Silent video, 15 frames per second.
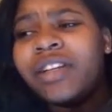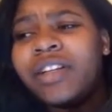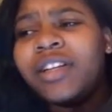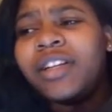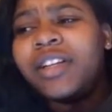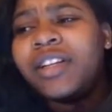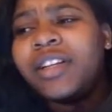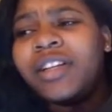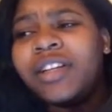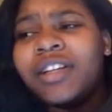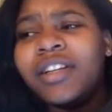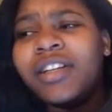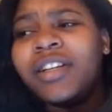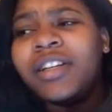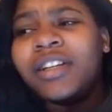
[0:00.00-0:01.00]

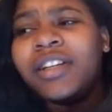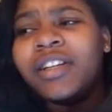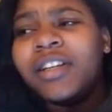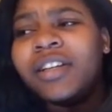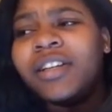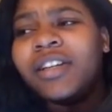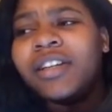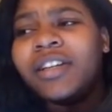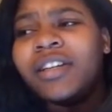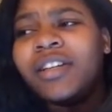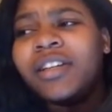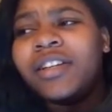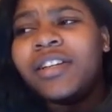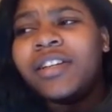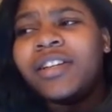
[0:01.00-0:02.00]

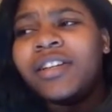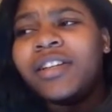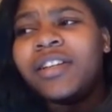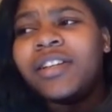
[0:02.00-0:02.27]
Nothing is said.